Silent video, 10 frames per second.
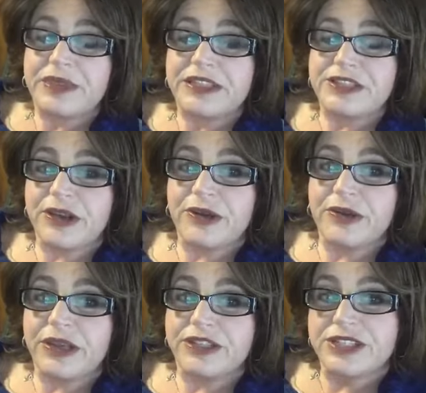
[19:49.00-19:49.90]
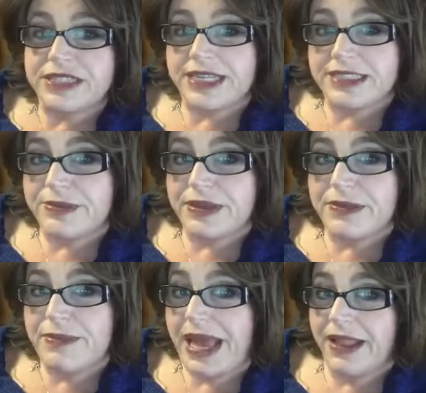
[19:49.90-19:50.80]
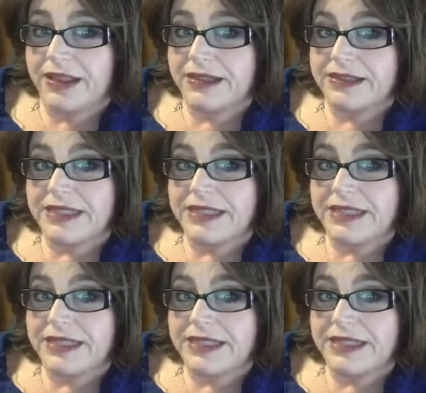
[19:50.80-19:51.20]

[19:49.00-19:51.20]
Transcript: So it just has to be a balance.